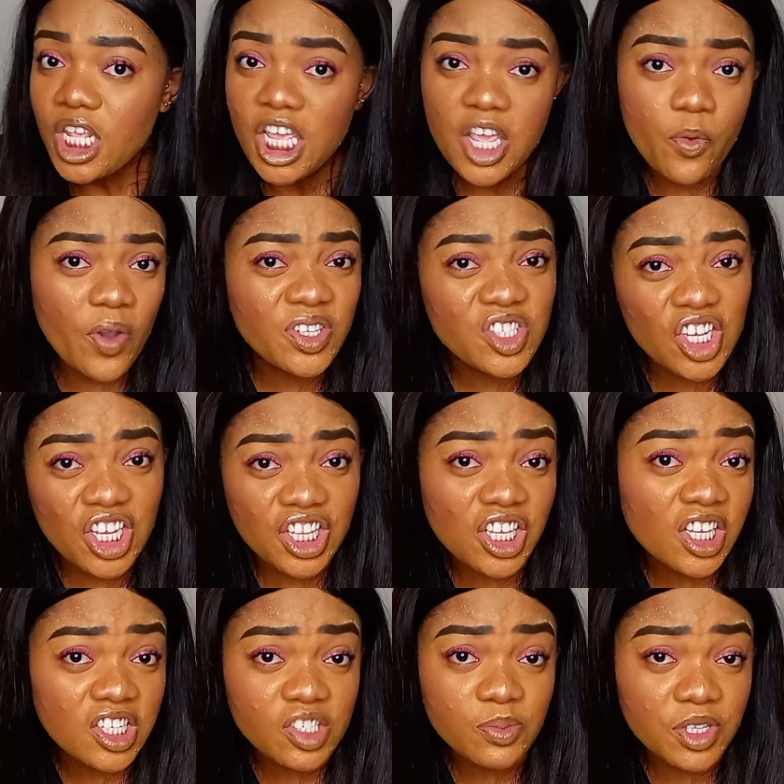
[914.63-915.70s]
when taking
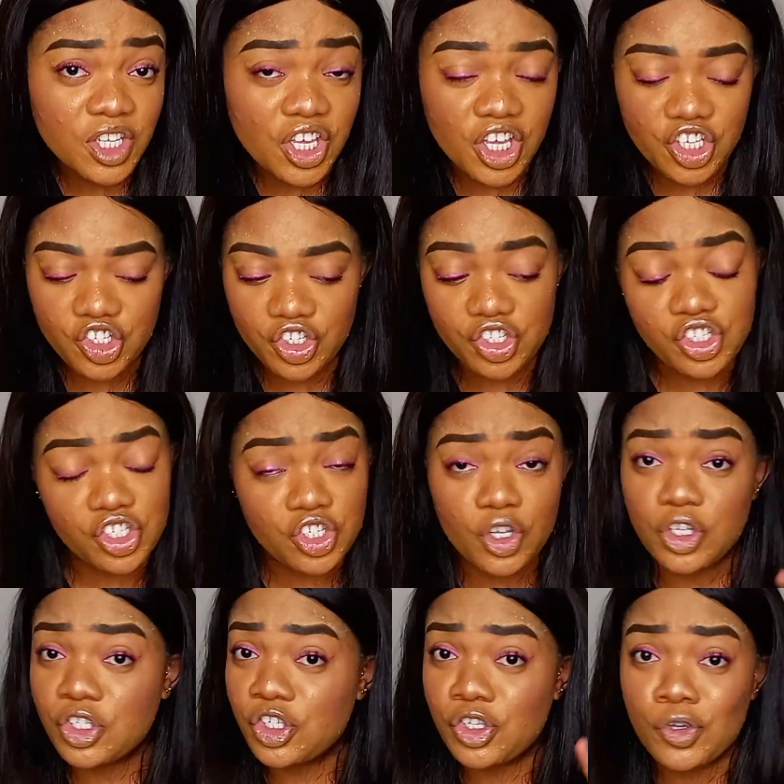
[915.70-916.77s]
English medication.
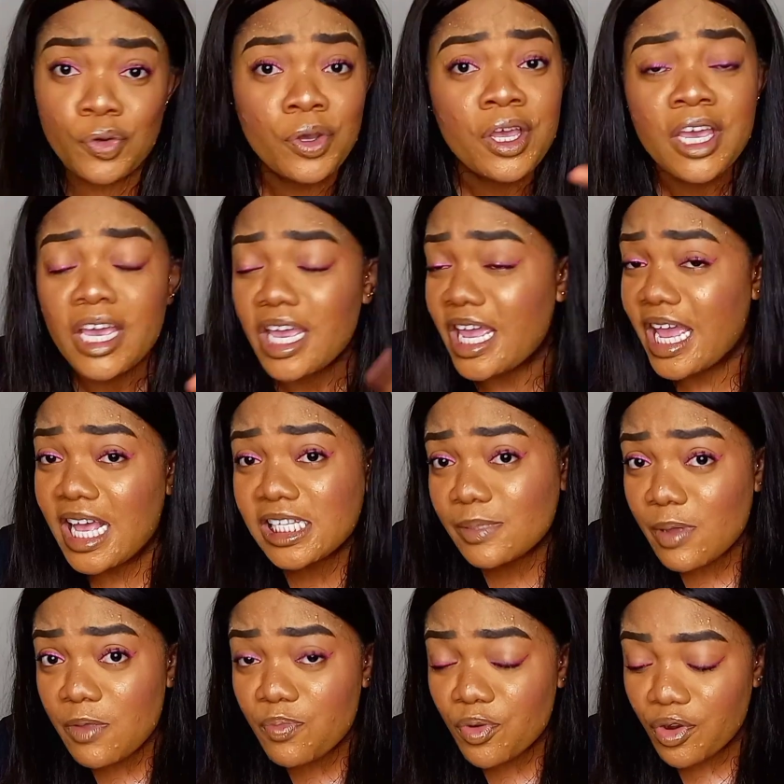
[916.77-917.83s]
Discontinue
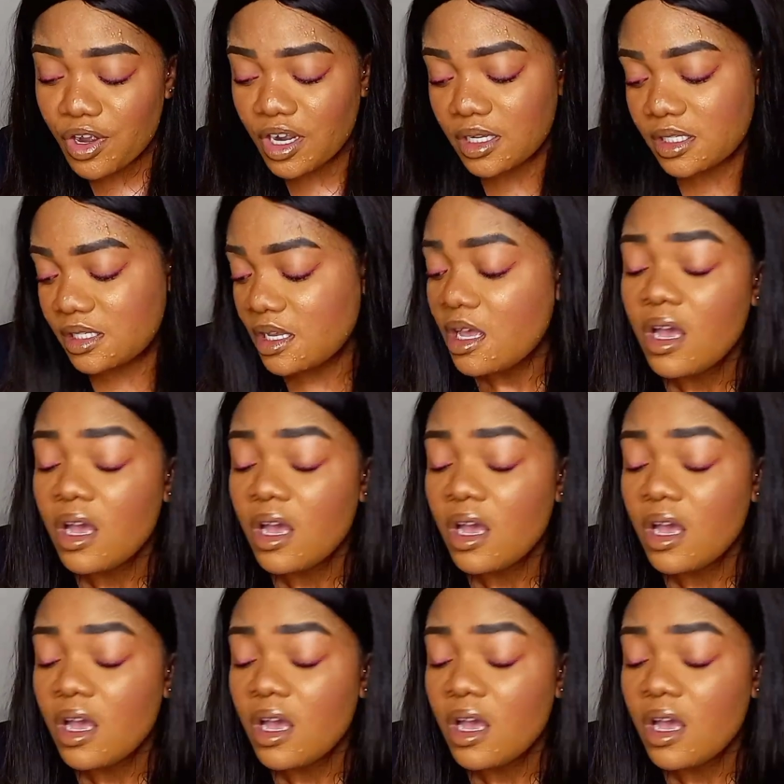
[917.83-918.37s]
enhancement products.